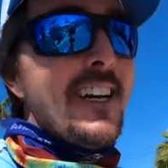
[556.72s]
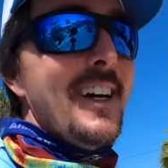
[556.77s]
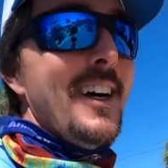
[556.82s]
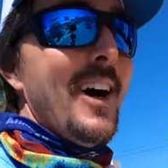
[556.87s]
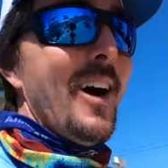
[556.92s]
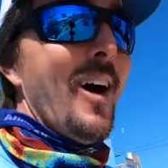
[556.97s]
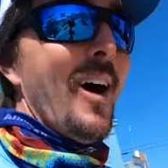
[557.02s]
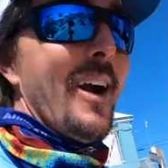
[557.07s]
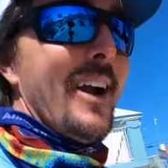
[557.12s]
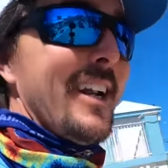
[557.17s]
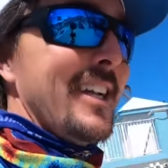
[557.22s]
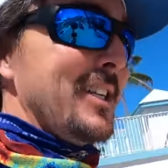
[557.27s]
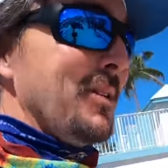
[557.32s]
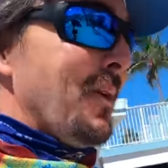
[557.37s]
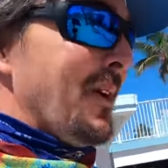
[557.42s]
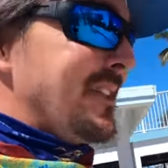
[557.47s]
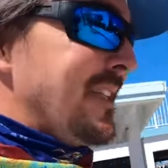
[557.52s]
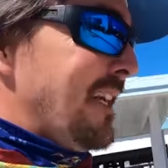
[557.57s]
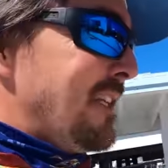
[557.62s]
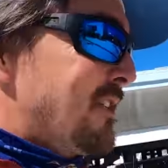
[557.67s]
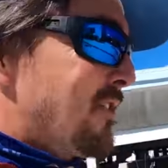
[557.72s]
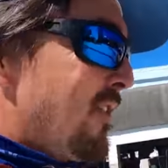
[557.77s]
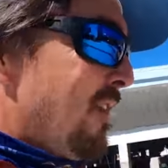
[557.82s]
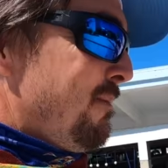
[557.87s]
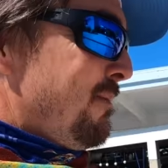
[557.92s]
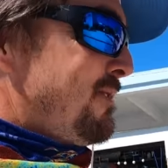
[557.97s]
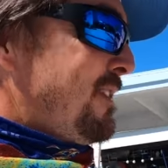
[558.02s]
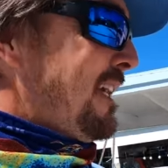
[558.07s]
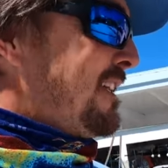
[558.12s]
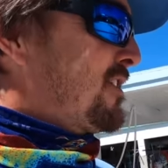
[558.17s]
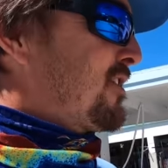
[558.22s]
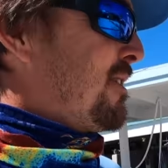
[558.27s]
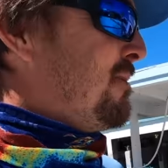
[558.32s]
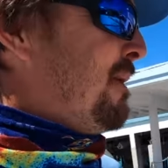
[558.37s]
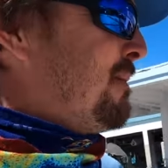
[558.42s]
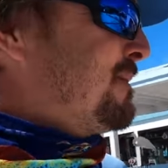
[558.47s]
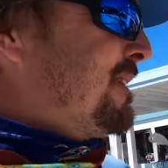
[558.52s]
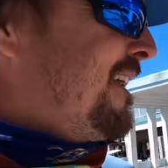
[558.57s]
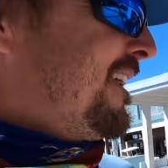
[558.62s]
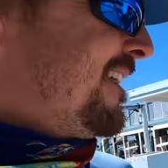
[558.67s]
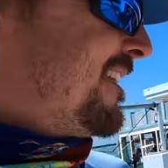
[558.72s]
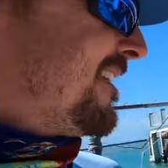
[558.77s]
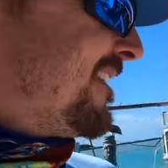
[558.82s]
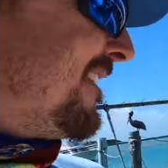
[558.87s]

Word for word: Alrighty, she wants ice cream. There's ice cream up there.